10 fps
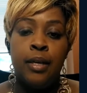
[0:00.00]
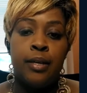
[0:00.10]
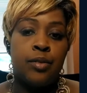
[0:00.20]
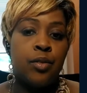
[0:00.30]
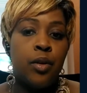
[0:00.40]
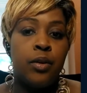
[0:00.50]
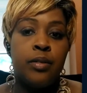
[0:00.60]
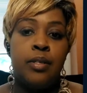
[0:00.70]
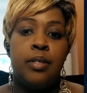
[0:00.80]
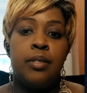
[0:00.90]
and started
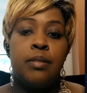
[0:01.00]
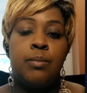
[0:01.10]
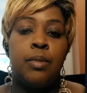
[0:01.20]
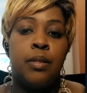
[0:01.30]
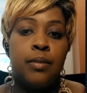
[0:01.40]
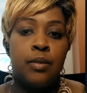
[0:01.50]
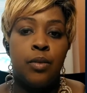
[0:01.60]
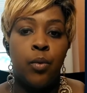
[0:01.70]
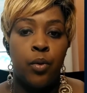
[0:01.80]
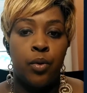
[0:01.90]
to get some things in
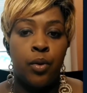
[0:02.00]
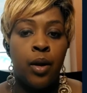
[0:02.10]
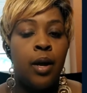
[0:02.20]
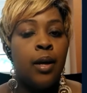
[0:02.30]
order.